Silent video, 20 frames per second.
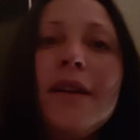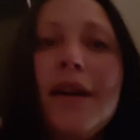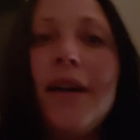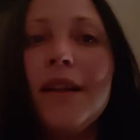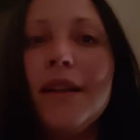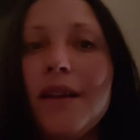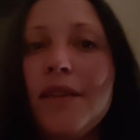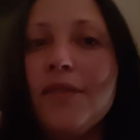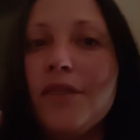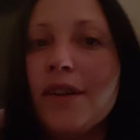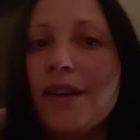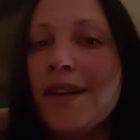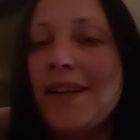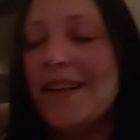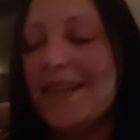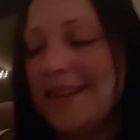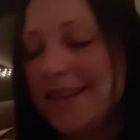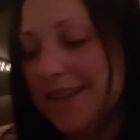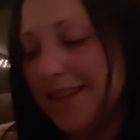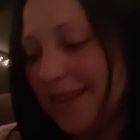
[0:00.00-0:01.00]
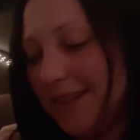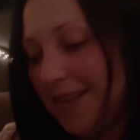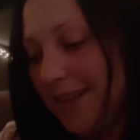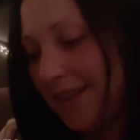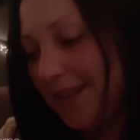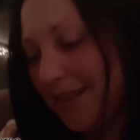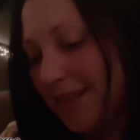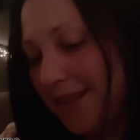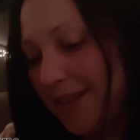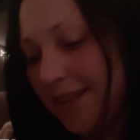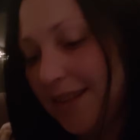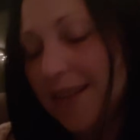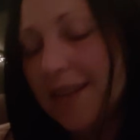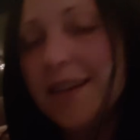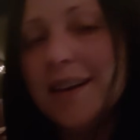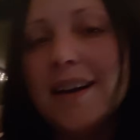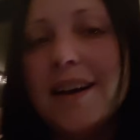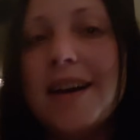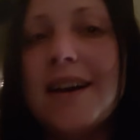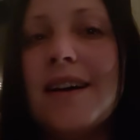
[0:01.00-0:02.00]
I love her.
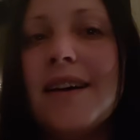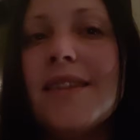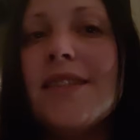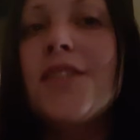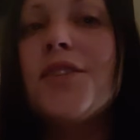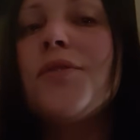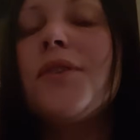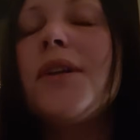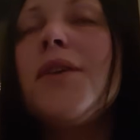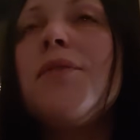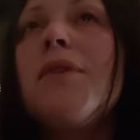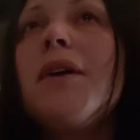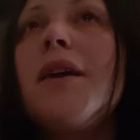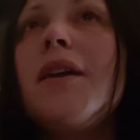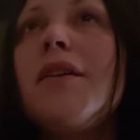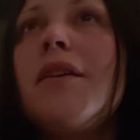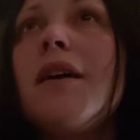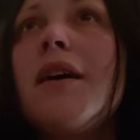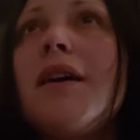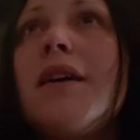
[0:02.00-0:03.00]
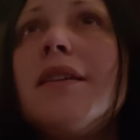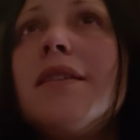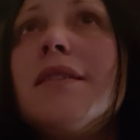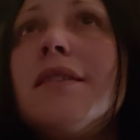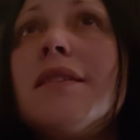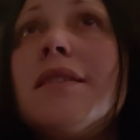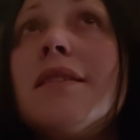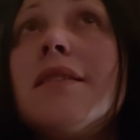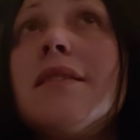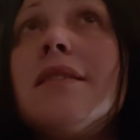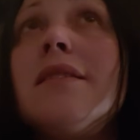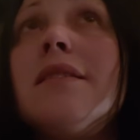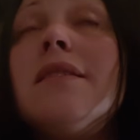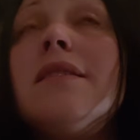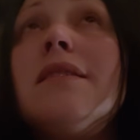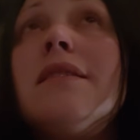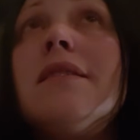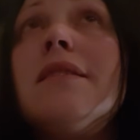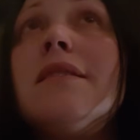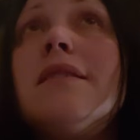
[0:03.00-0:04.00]
Uh, so anyway, you guys,
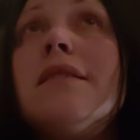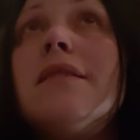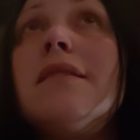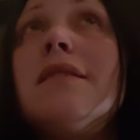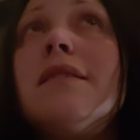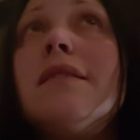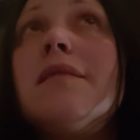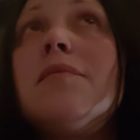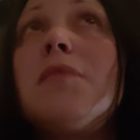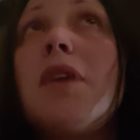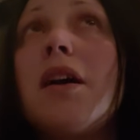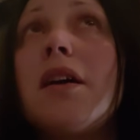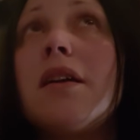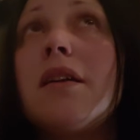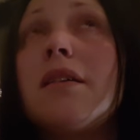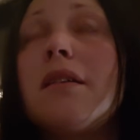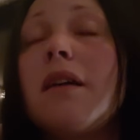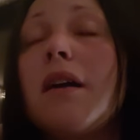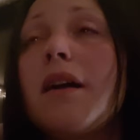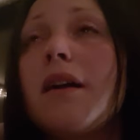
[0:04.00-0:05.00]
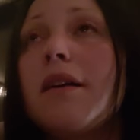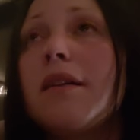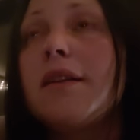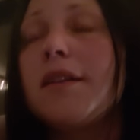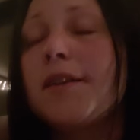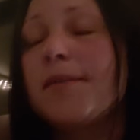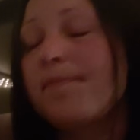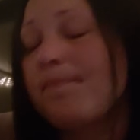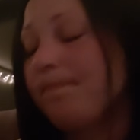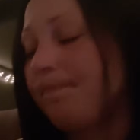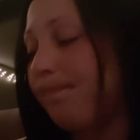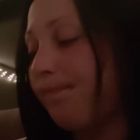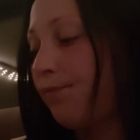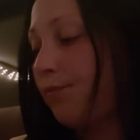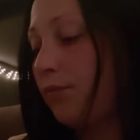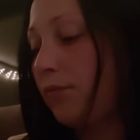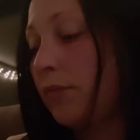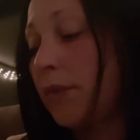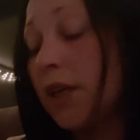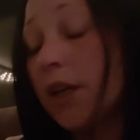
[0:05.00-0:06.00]
I'm not going to cry on here.
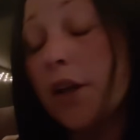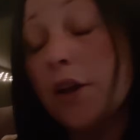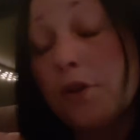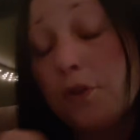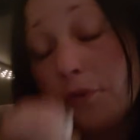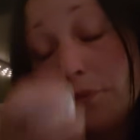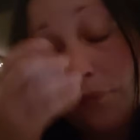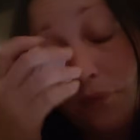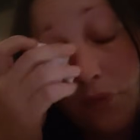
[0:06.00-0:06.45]
I'm going to go.